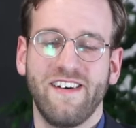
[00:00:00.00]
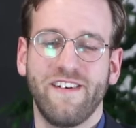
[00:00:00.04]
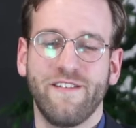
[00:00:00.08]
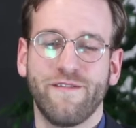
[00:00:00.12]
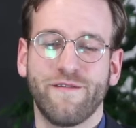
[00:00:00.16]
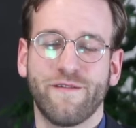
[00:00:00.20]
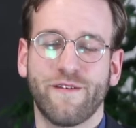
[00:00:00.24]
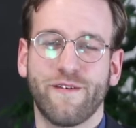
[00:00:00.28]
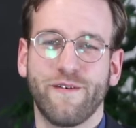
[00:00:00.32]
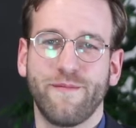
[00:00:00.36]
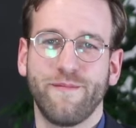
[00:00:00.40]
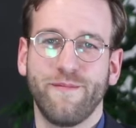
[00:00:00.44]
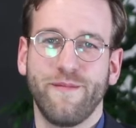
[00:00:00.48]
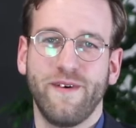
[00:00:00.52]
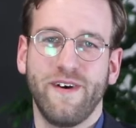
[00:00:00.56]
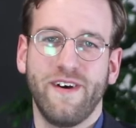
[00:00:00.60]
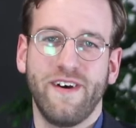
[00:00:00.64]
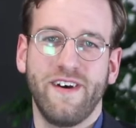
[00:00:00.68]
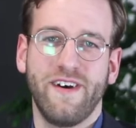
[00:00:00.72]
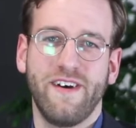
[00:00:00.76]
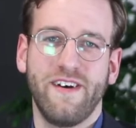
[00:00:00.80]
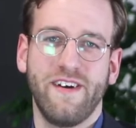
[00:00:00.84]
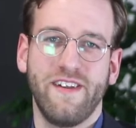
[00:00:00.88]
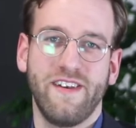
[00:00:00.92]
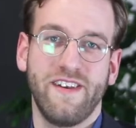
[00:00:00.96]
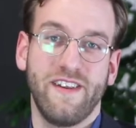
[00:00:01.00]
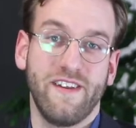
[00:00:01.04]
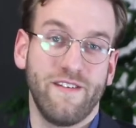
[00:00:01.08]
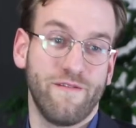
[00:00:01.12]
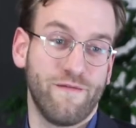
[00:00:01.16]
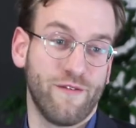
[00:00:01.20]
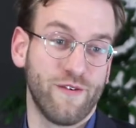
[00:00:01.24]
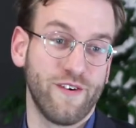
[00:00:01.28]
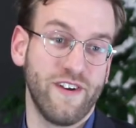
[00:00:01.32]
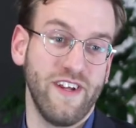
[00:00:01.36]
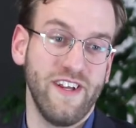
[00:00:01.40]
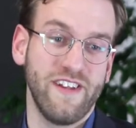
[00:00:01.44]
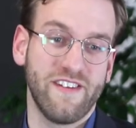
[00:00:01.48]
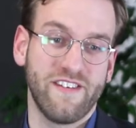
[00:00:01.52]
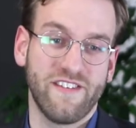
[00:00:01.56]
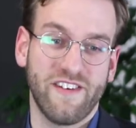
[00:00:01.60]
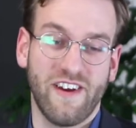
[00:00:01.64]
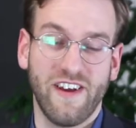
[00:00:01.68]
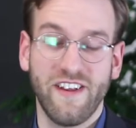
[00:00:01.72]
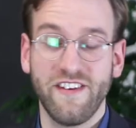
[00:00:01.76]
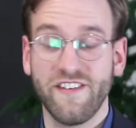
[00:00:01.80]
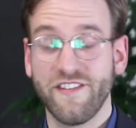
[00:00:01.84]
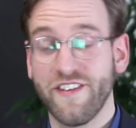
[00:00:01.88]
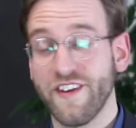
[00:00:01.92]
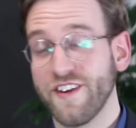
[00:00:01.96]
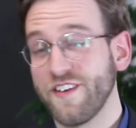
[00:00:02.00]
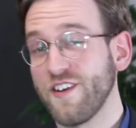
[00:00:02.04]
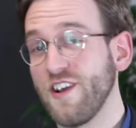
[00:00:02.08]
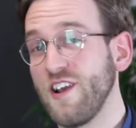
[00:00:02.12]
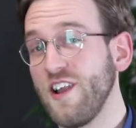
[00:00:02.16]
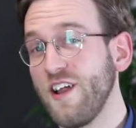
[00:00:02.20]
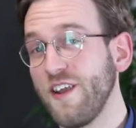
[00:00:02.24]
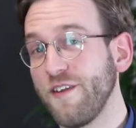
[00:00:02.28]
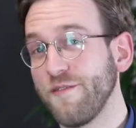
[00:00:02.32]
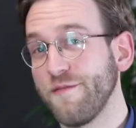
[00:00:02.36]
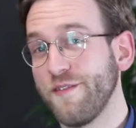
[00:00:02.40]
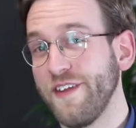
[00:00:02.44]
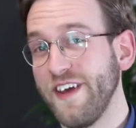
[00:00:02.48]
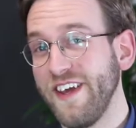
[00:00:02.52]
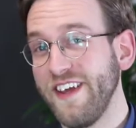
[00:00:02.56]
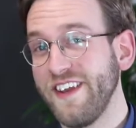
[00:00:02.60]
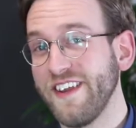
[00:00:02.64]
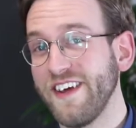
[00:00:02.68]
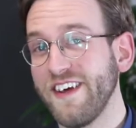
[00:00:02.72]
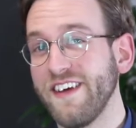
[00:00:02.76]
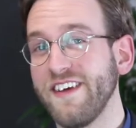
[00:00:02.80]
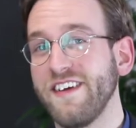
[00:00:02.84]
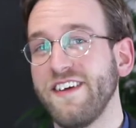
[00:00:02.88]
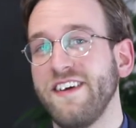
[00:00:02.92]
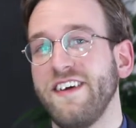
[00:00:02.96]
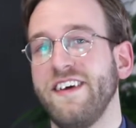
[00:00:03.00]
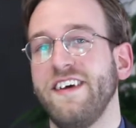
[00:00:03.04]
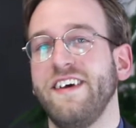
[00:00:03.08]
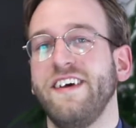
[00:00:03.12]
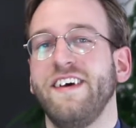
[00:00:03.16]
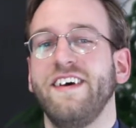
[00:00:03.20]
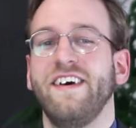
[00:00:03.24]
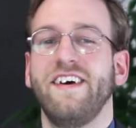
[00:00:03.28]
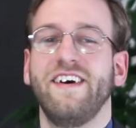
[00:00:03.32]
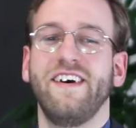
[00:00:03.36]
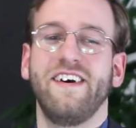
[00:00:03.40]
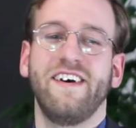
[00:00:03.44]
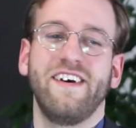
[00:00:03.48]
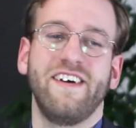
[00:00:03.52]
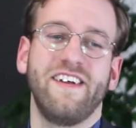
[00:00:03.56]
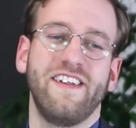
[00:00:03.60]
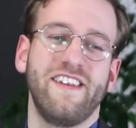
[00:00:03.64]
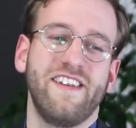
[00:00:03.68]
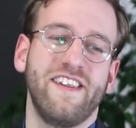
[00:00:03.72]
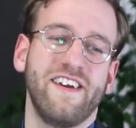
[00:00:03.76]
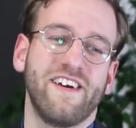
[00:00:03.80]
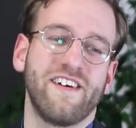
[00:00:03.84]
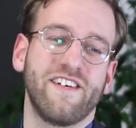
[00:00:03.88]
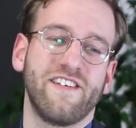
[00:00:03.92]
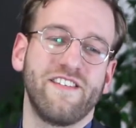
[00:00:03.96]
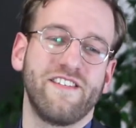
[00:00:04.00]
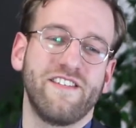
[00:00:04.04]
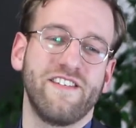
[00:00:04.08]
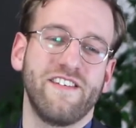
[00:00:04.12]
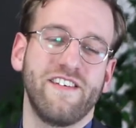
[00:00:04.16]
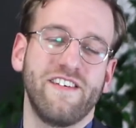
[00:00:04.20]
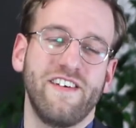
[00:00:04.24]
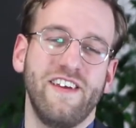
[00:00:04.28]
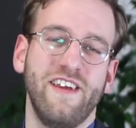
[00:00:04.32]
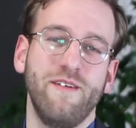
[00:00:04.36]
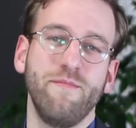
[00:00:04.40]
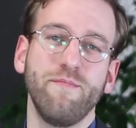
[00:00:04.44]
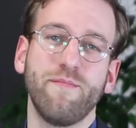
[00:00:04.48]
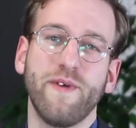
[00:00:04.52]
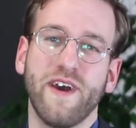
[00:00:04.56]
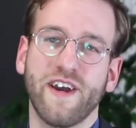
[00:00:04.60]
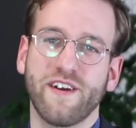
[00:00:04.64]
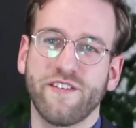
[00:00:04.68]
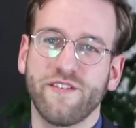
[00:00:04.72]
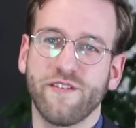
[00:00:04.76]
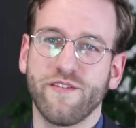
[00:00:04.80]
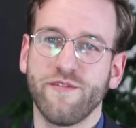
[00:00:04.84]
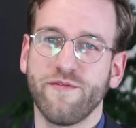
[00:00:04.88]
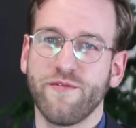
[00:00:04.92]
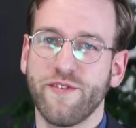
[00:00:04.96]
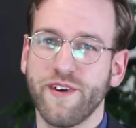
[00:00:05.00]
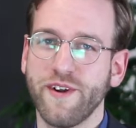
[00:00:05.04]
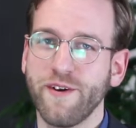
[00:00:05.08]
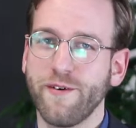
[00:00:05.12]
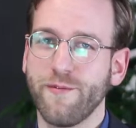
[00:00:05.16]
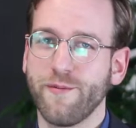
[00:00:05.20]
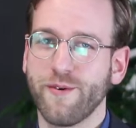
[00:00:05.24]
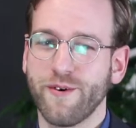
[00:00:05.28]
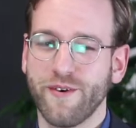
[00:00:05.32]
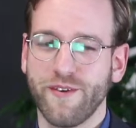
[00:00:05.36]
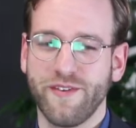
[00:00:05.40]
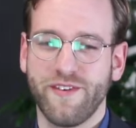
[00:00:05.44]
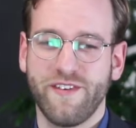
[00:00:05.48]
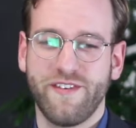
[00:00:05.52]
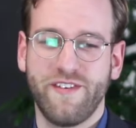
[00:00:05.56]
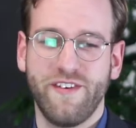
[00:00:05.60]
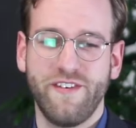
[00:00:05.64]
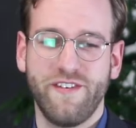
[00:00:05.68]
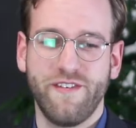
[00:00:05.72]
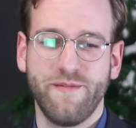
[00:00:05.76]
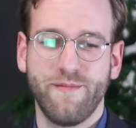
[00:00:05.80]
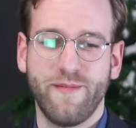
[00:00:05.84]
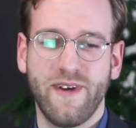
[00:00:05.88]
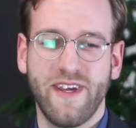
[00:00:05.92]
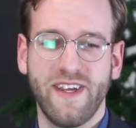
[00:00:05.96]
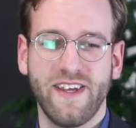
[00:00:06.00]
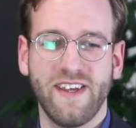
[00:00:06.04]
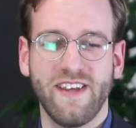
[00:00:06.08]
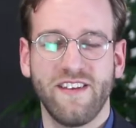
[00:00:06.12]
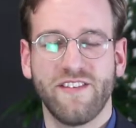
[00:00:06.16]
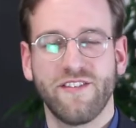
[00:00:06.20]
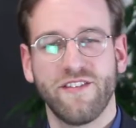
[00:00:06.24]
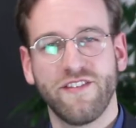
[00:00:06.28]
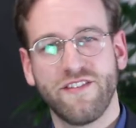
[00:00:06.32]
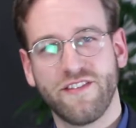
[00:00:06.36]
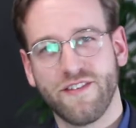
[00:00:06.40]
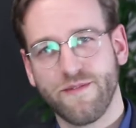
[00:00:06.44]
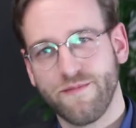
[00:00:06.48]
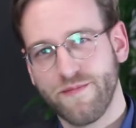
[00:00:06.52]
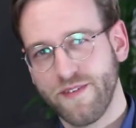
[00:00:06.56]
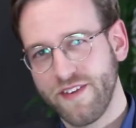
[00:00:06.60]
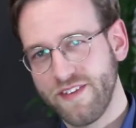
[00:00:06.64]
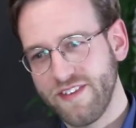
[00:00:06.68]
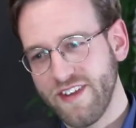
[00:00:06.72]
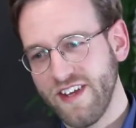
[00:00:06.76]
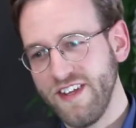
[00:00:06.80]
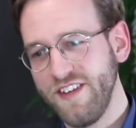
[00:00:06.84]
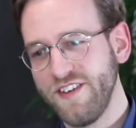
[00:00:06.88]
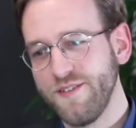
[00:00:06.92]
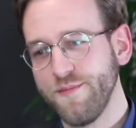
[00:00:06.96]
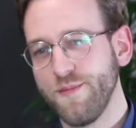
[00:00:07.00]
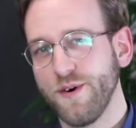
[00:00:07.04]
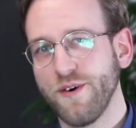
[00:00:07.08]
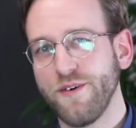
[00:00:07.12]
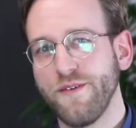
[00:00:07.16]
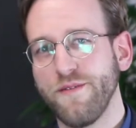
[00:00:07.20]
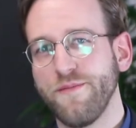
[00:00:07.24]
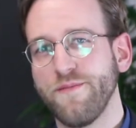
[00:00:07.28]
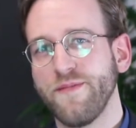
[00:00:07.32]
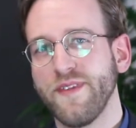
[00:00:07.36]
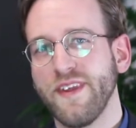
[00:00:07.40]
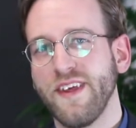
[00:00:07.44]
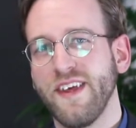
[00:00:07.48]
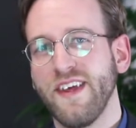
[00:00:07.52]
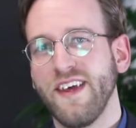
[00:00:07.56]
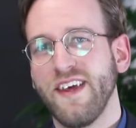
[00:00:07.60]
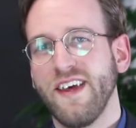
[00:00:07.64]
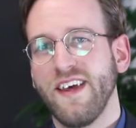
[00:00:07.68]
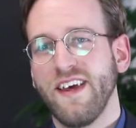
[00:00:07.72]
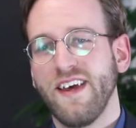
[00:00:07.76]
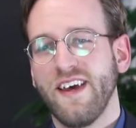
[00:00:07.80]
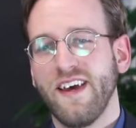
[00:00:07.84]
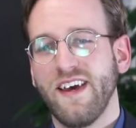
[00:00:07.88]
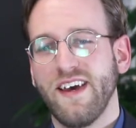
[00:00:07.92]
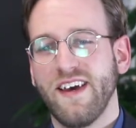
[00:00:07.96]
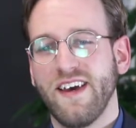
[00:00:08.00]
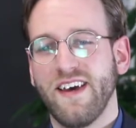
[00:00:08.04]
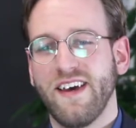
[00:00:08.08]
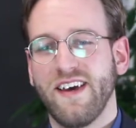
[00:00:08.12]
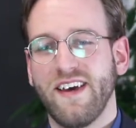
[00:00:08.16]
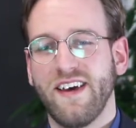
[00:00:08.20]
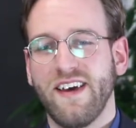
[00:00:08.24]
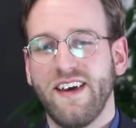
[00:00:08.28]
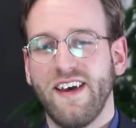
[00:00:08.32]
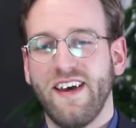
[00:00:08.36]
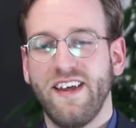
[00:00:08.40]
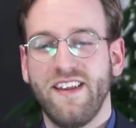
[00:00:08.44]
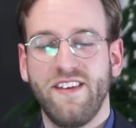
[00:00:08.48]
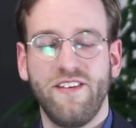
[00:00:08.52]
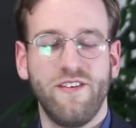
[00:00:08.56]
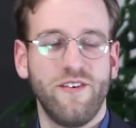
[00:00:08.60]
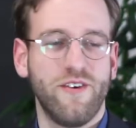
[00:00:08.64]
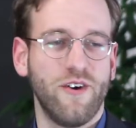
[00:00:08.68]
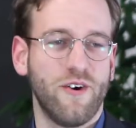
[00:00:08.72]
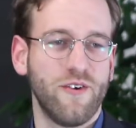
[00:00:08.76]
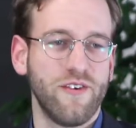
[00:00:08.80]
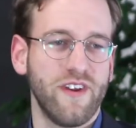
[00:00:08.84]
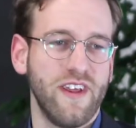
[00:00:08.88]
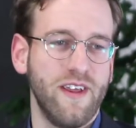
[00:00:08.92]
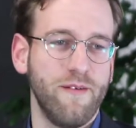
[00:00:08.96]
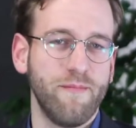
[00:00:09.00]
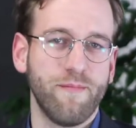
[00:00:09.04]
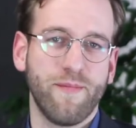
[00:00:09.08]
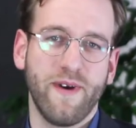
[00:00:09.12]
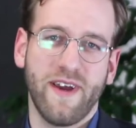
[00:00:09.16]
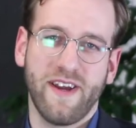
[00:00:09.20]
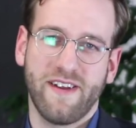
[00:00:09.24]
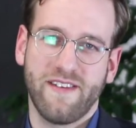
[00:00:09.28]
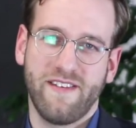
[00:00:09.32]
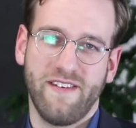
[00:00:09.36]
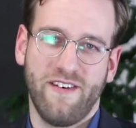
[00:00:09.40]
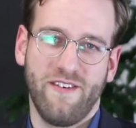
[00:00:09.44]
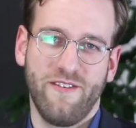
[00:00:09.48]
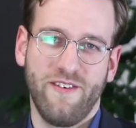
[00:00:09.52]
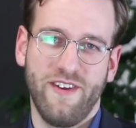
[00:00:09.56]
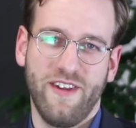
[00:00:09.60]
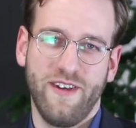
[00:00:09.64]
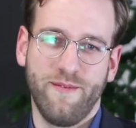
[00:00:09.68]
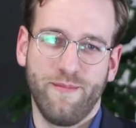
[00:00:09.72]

for data science. There's a lot of data, there's impact on real-world decision-making, so it's something tangible. And you don't impact only the